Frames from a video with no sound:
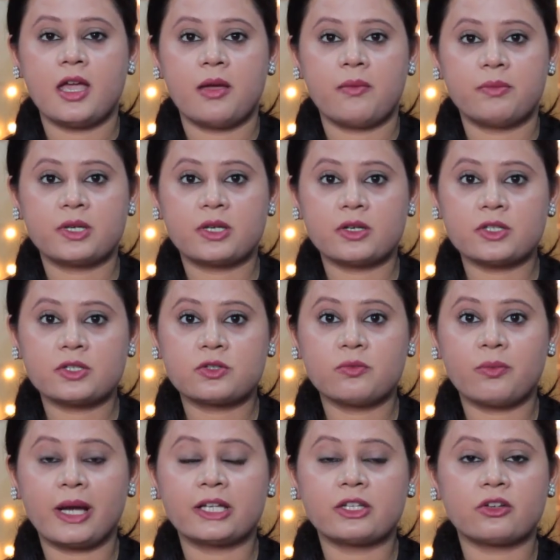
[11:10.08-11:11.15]
because you
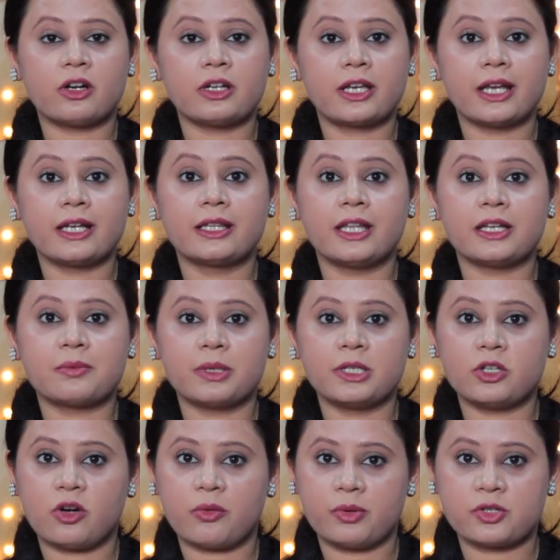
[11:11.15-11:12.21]
might not get that many
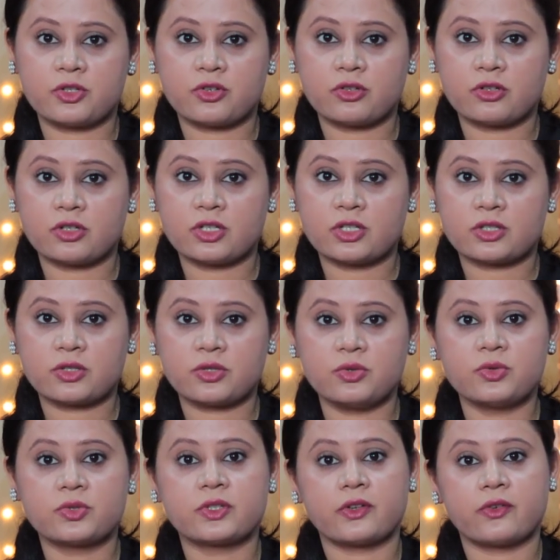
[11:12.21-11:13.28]
opportunities to
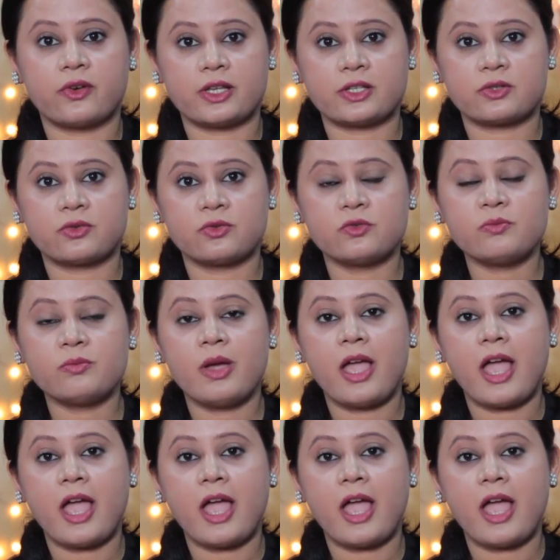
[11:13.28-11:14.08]
use the restroom.